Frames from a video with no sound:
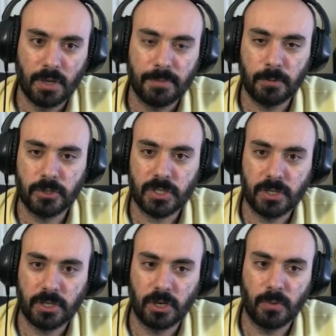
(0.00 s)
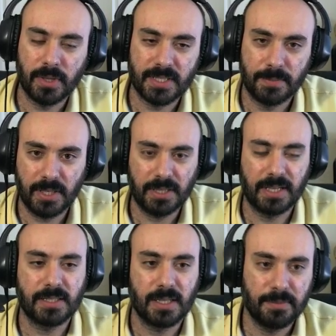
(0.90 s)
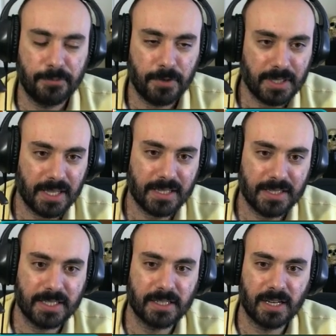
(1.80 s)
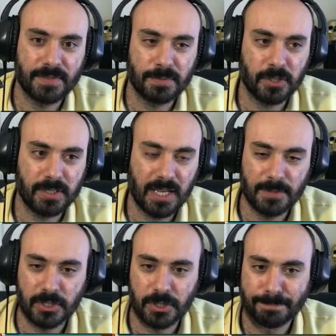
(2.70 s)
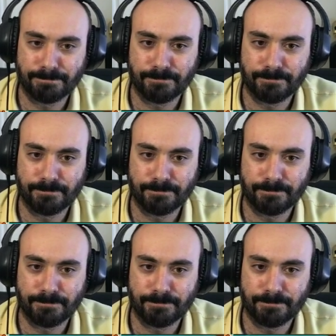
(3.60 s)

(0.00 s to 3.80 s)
But we're just going to go with something that's pretty likely to get off some good damage.